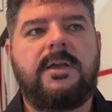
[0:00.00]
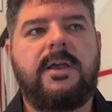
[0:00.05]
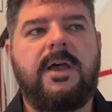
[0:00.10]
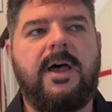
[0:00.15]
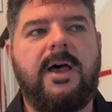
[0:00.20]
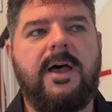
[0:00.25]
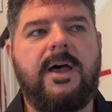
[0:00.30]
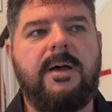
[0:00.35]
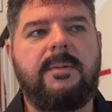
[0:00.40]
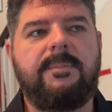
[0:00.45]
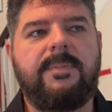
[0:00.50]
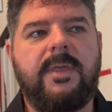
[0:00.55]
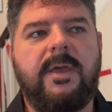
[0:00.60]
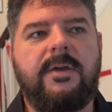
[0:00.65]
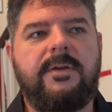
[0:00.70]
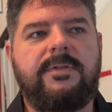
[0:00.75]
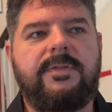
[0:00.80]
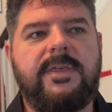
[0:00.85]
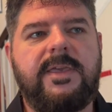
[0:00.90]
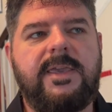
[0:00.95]

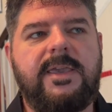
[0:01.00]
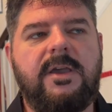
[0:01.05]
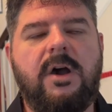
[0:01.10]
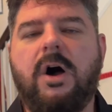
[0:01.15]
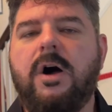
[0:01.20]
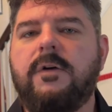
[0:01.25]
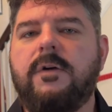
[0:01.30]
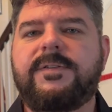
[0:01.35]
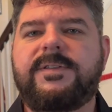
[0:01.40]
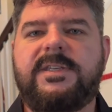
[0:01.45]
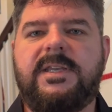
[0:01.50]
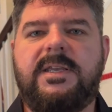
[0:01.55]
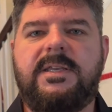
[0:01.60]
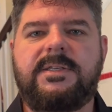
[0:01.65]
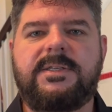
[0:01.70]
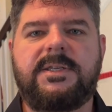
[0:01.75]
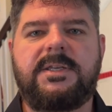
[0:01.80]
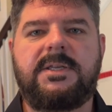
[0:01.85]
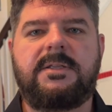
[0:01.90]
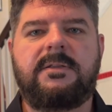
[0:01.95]
the
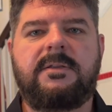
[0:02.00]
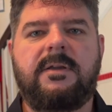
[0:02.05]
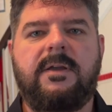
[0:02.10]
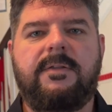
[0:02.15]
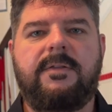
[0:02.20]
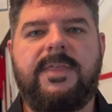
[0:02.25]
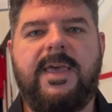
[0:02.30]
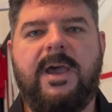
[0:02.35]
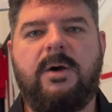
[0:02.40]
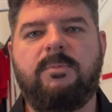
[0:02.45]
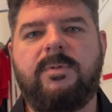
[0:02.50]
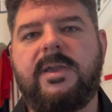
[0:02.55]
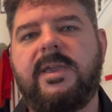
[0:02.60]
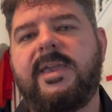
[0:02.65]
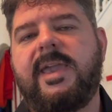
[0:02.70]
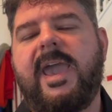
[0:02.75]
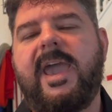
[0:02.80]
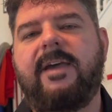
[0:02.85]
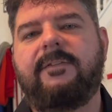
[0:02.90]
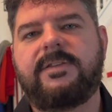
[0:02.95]
offseason that
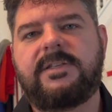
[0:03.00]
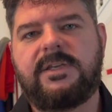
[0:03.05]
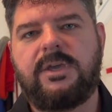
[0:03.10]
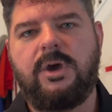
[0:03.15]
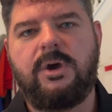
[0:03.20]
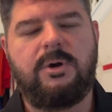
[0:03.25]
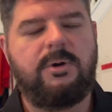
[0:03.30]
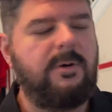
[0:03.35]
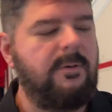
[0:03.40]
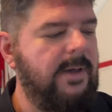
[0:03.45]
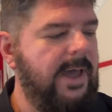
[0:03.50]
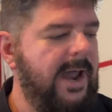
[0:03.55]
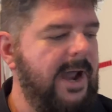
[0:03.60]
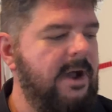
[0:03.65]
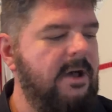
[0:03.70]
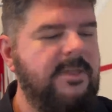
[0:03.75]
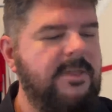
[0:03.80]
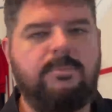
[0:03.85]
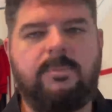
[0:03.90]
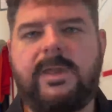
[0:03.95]
we have to go
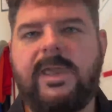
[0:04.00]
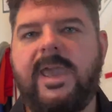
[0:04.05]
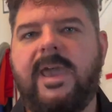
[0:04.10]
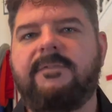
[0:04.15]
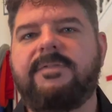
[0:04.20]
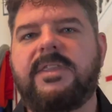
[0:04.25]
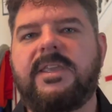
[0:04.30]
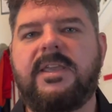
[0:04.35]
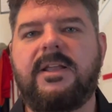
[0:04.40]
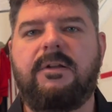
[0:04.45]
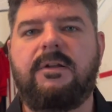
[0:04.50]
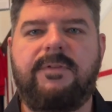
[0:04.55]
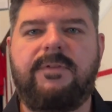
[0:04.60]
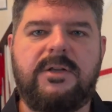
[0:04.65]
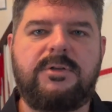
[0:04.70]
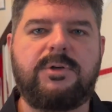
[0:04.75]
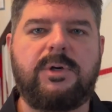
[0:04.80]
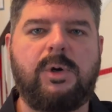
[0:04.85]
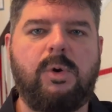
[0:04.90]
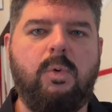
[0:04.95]
out and we have to get a
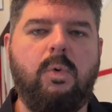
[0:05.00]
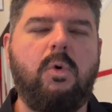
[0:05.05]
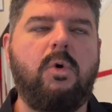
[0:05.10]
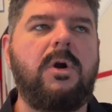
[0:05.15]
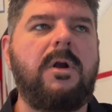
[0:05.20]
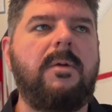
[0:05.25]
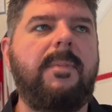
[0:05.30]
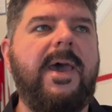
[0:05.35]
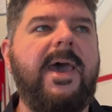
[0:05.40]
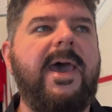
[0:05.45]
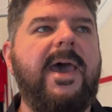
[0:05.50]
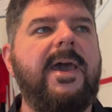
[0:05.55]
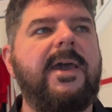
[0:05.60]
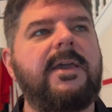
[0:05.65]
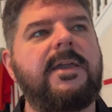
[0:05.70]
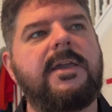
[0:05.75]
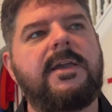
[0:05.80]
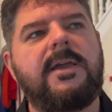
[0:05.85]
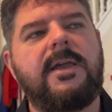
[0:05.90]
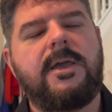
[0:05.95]
veteran
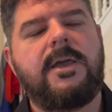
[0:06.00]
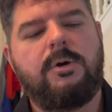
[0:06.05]
quarterback.